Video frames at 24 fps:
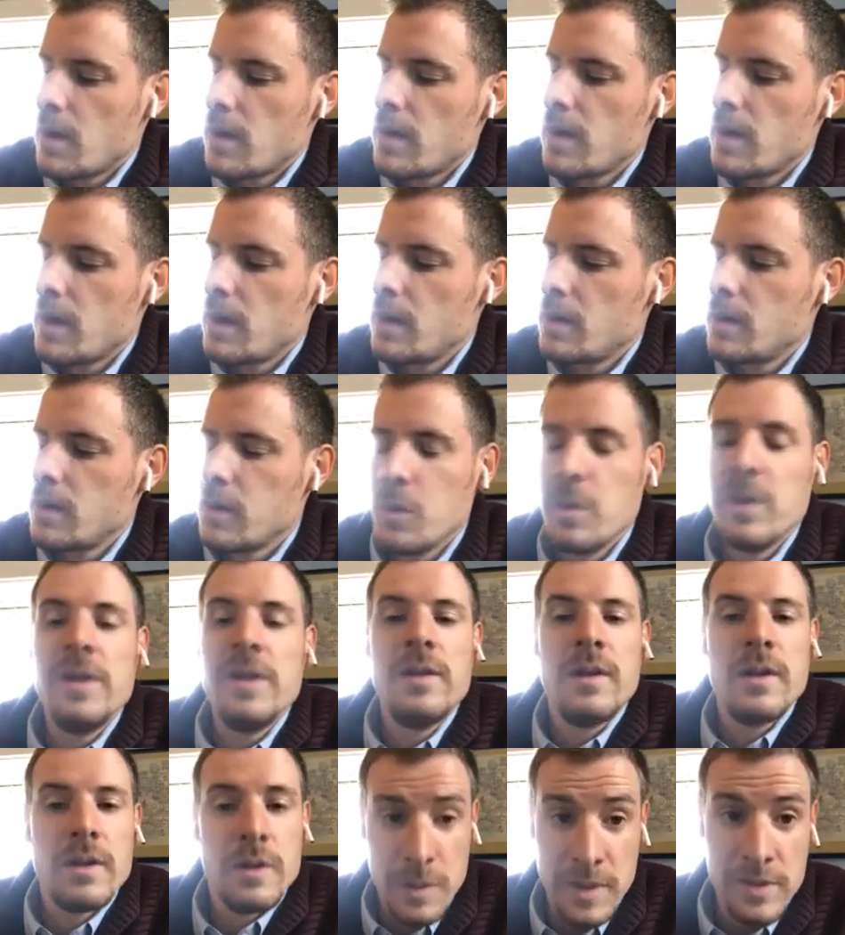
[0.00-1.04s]
And then
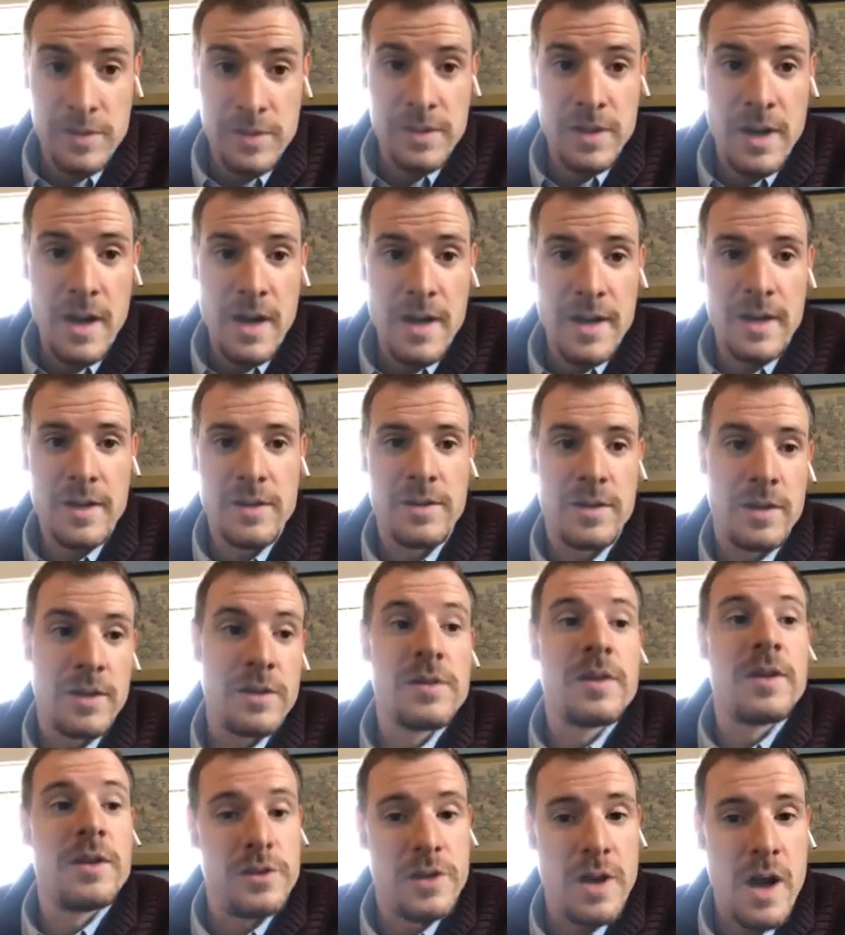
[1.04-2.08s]
Luis Saez
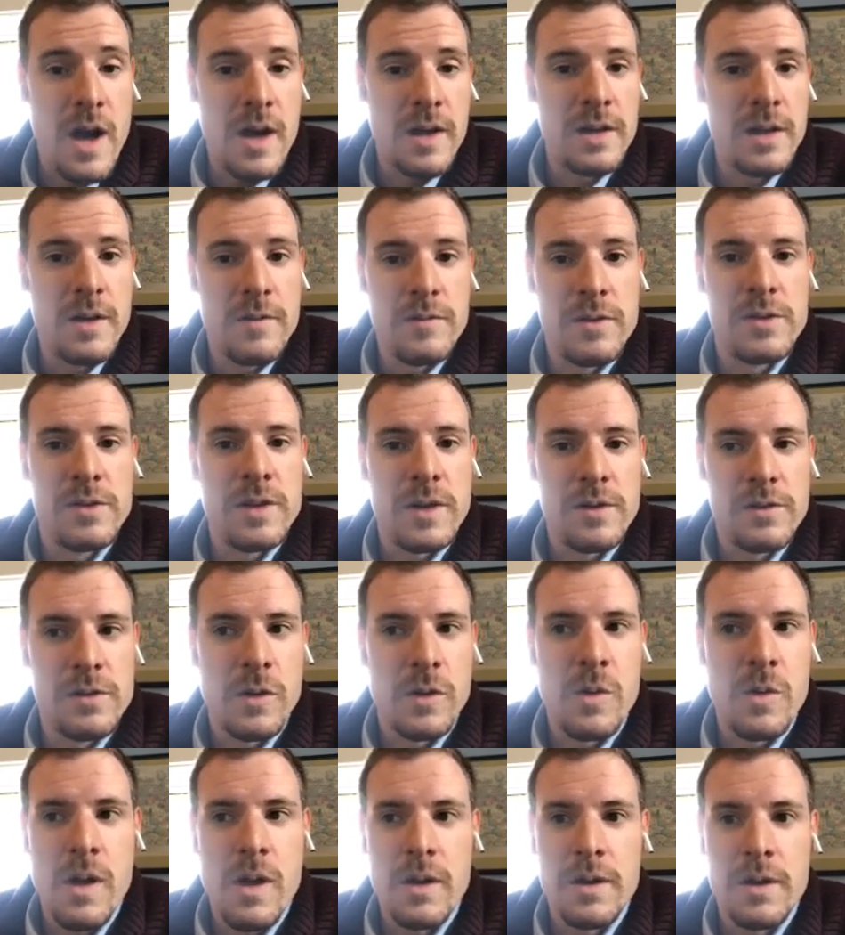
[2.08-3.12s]
is the jockey of
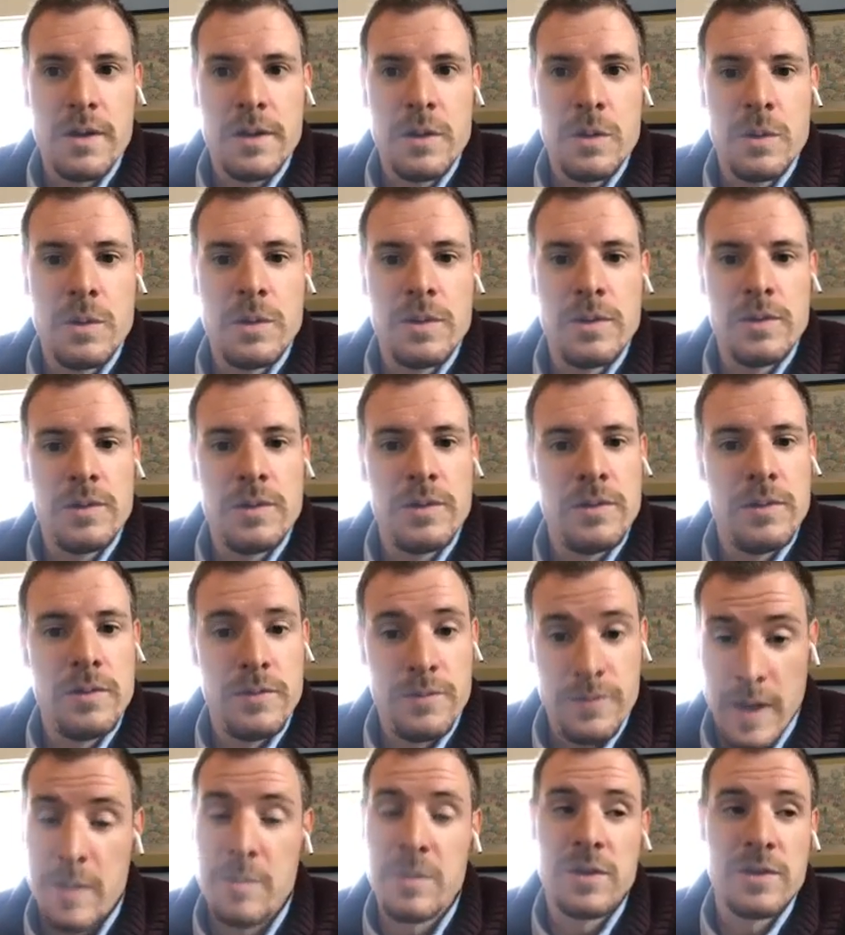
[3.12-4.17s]
Essential Quality, who is
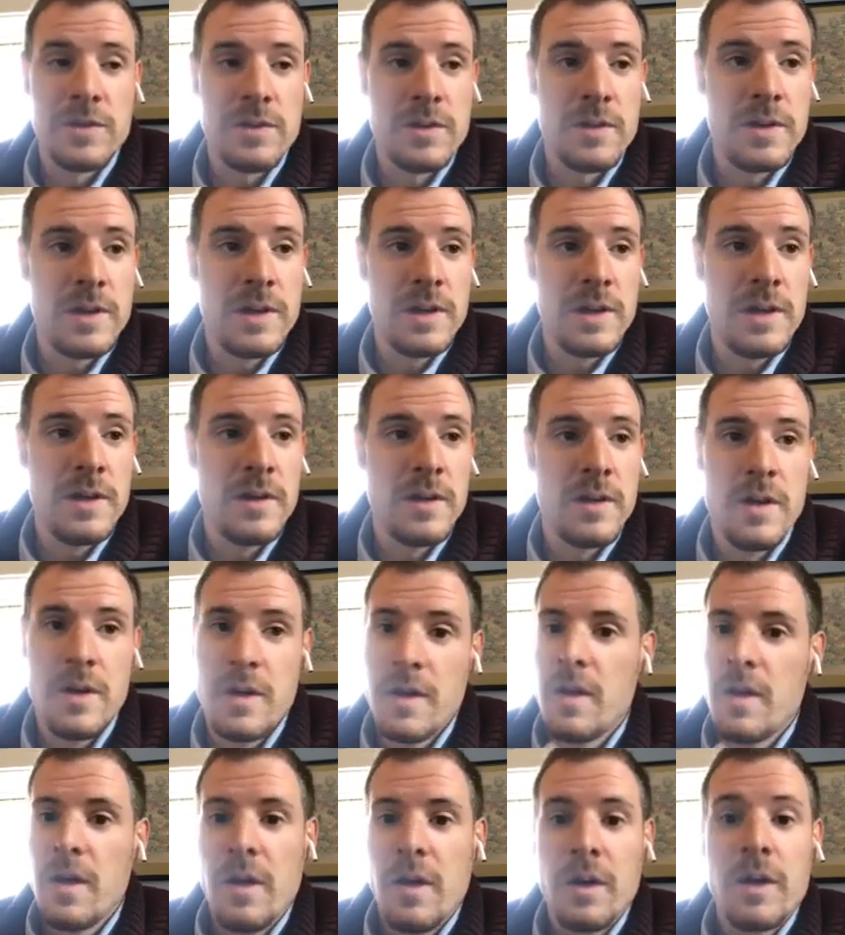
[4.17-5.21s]
famously
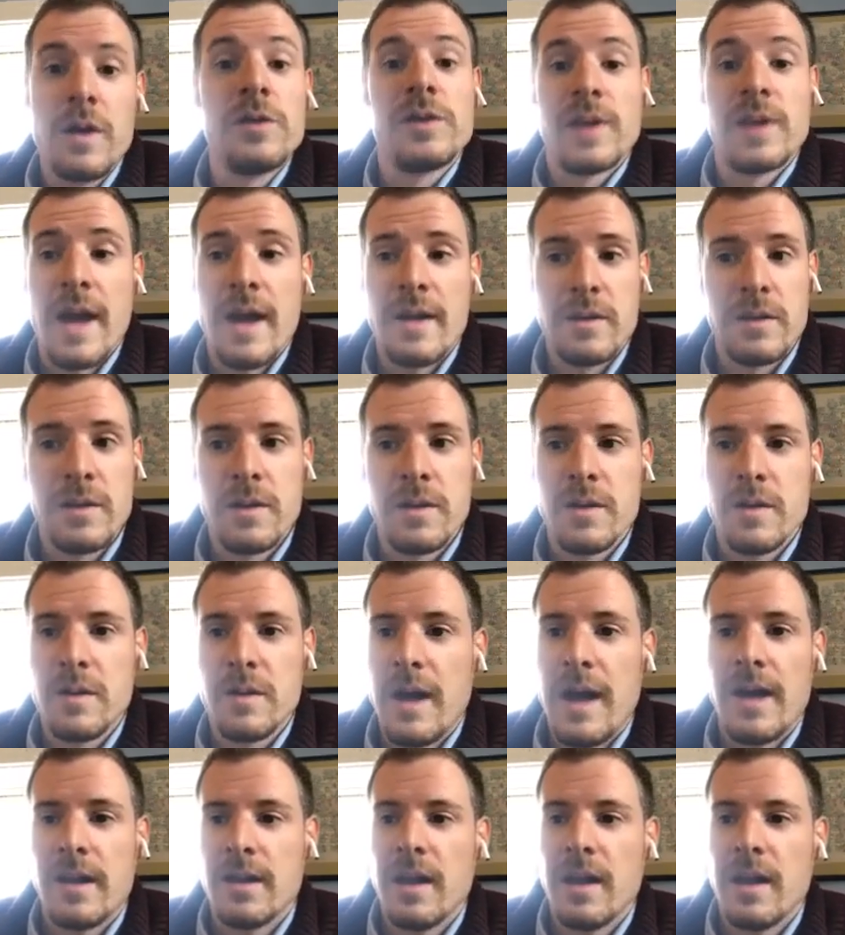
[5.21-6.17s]
because the